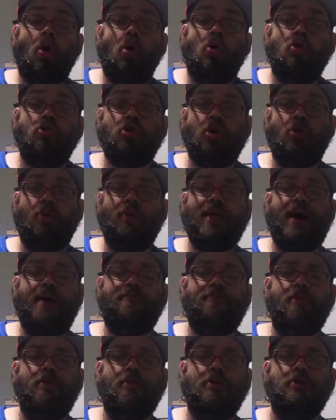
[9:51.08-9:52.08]
So without
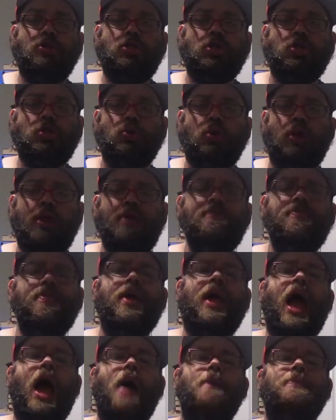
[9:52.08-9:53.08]
further ado, leave in the
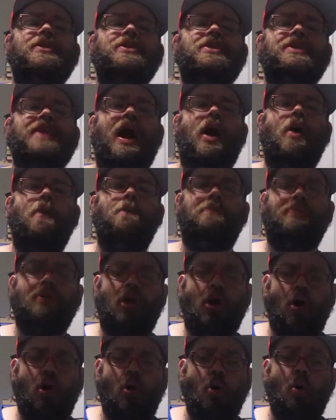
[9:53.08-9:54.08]
comments down
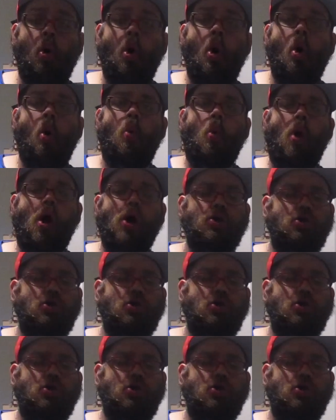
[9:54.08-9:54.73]
below what